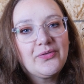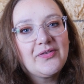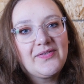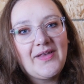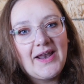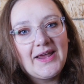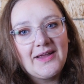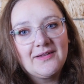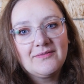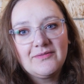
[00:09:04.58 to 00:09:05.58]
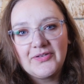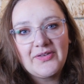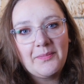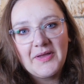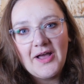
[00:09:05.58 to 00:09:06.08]
the setting for
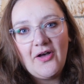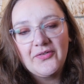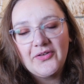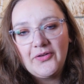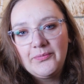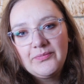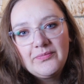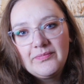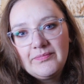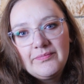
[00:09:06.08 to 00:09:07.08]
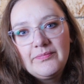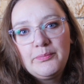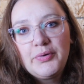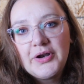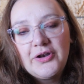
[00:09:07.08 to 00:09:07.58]
something else. I'll
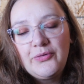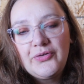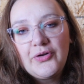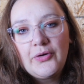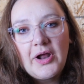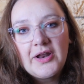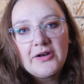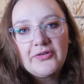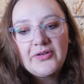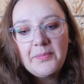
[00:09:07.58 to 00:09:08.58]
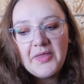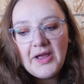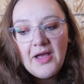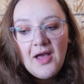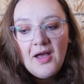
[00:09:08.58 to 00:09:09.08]
put a new stone on it or something.